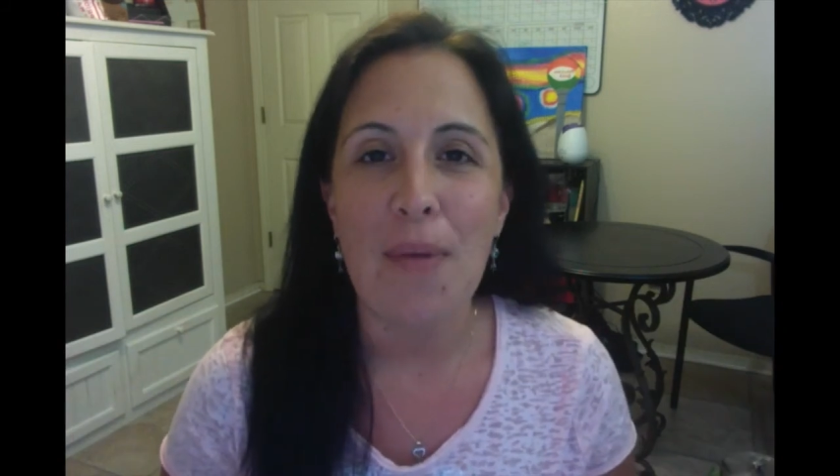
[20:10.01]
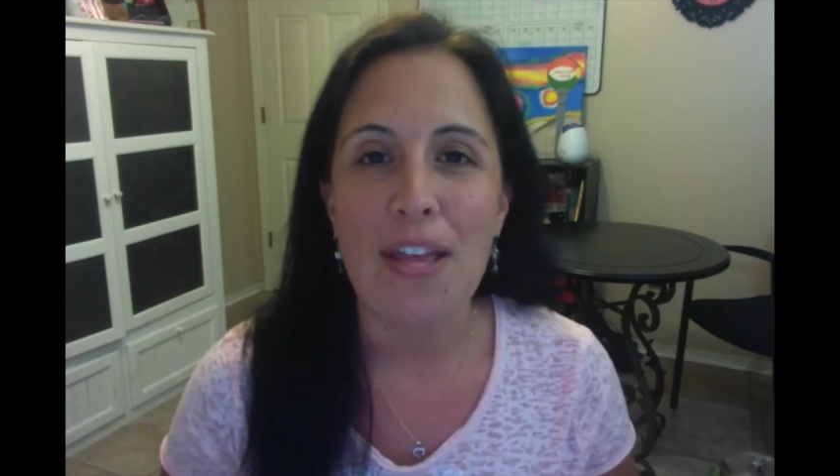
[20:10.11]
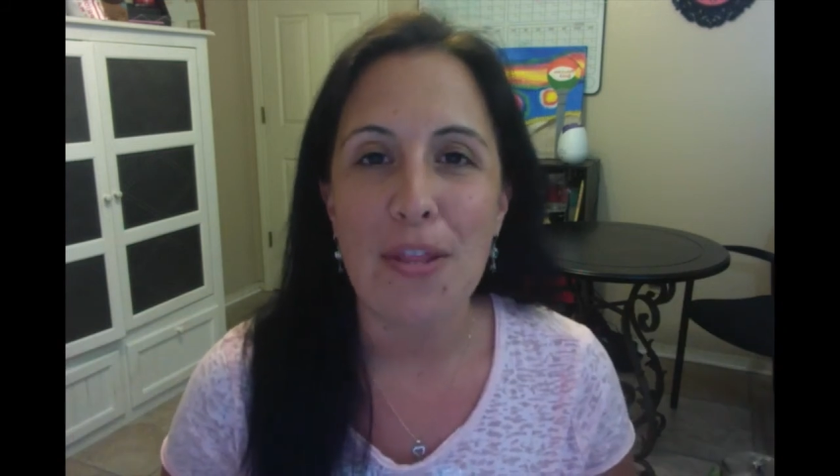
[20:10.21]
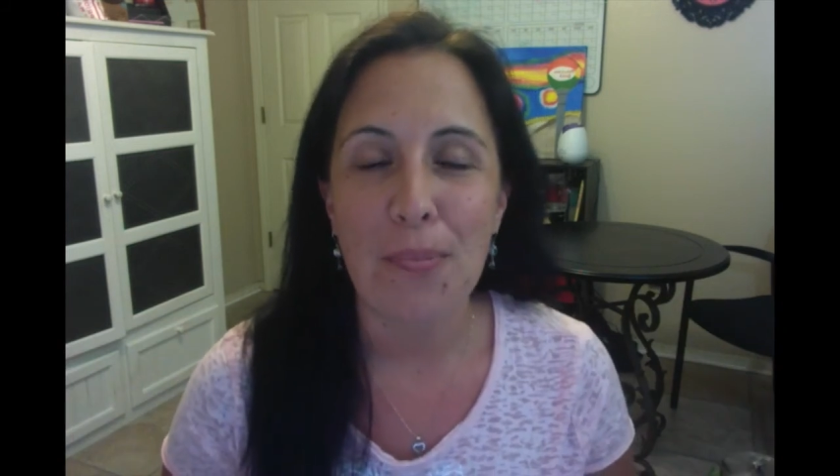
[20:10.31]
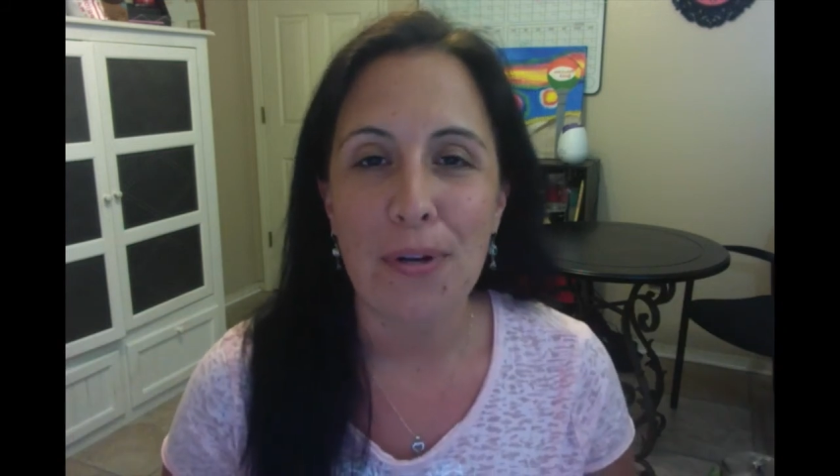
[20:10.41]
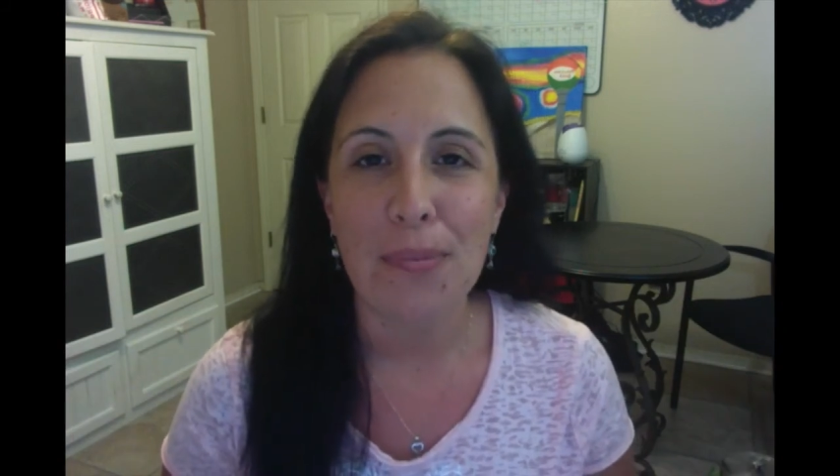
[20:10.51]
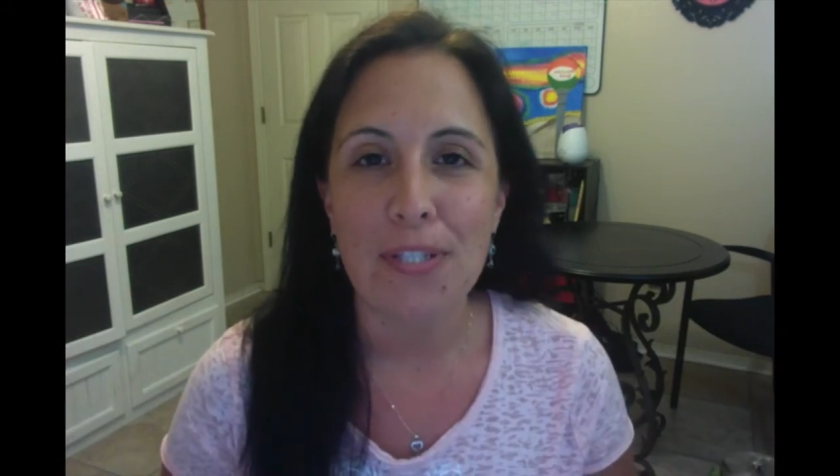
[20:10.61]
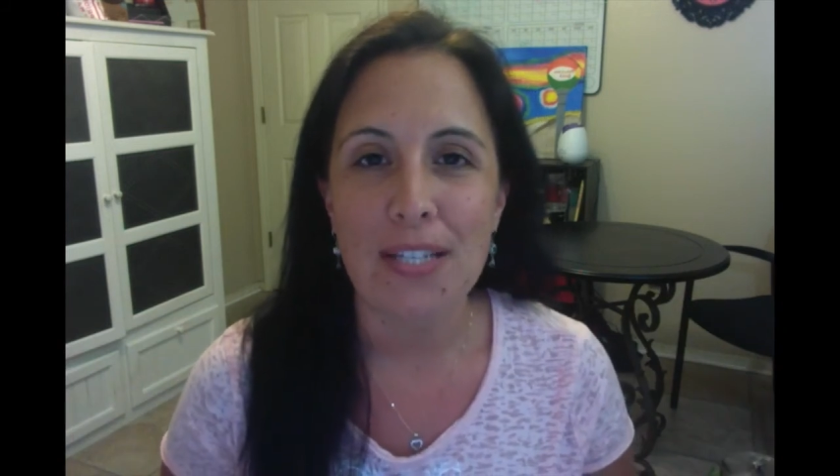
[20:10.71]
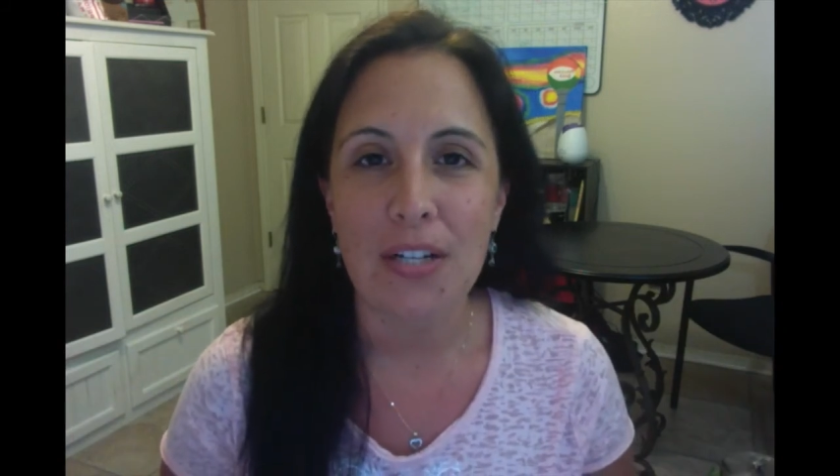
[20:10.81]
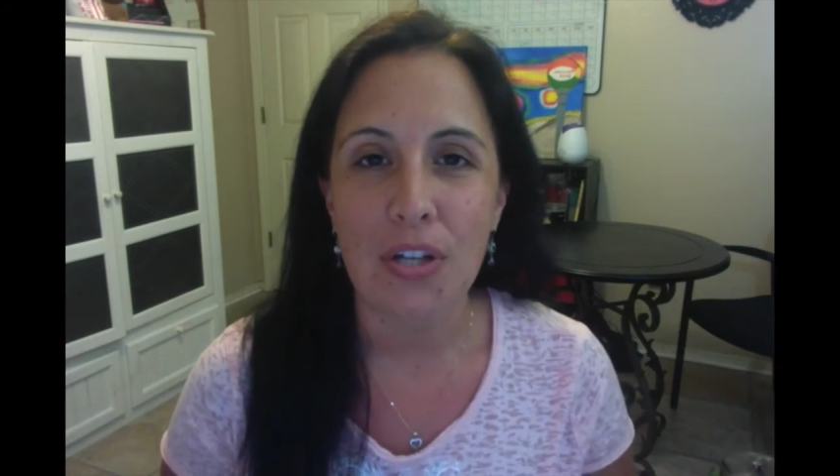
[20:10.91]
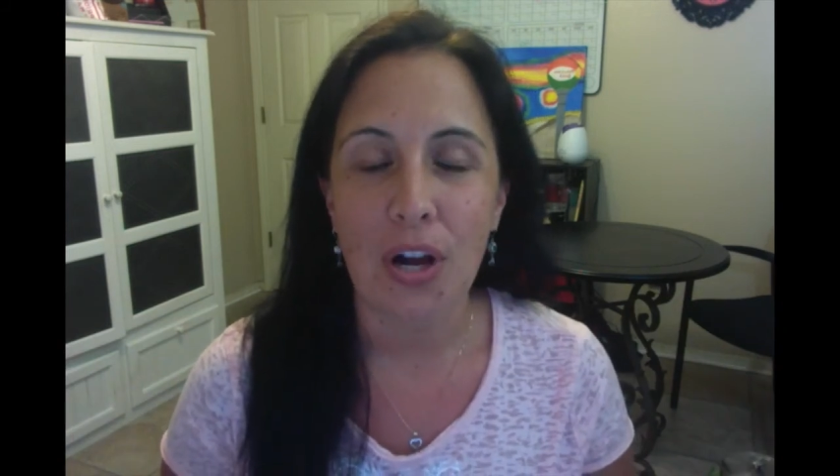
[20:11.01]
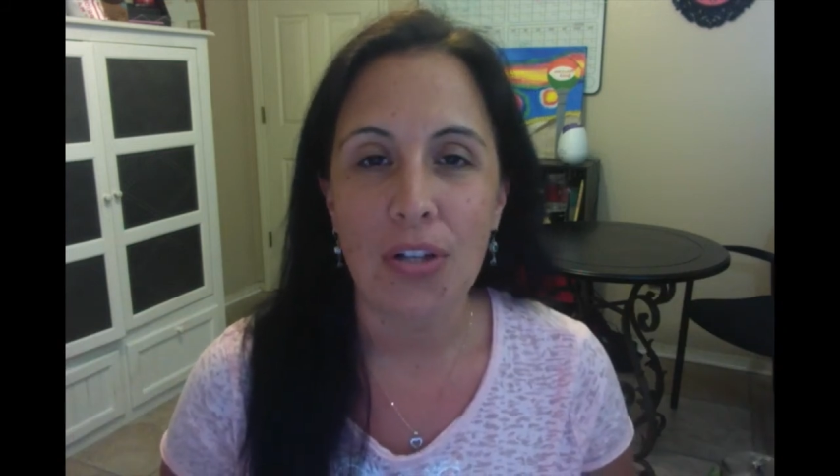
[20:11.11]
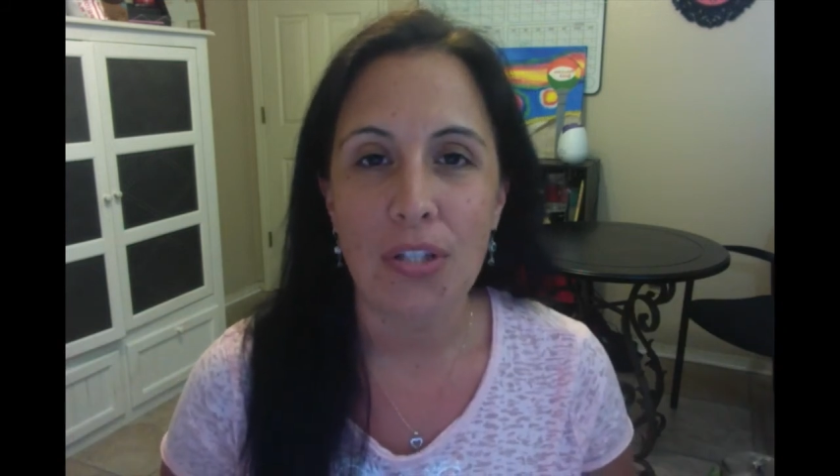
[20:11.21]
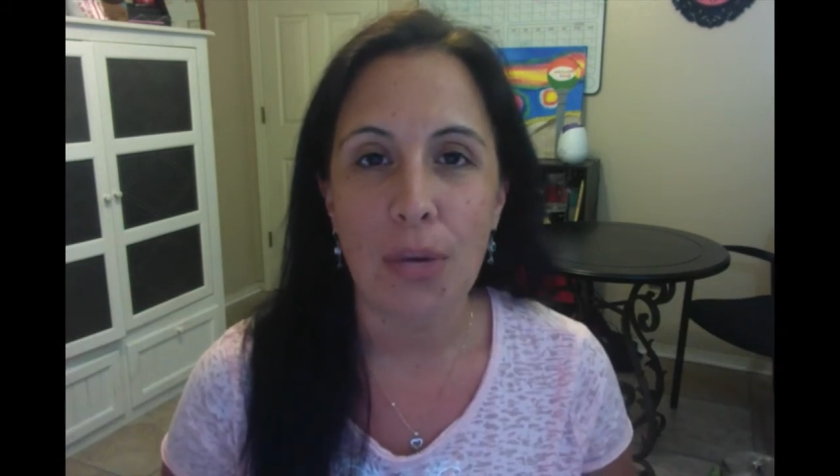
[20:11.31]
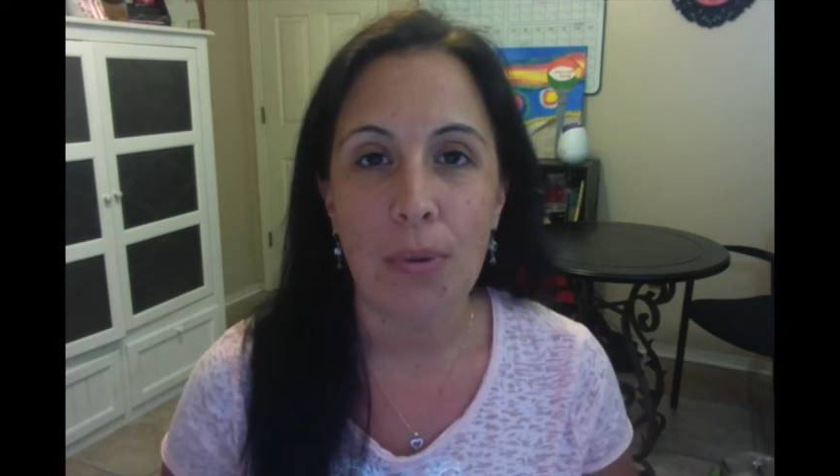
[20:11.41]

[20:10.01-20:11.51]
in the printable section also.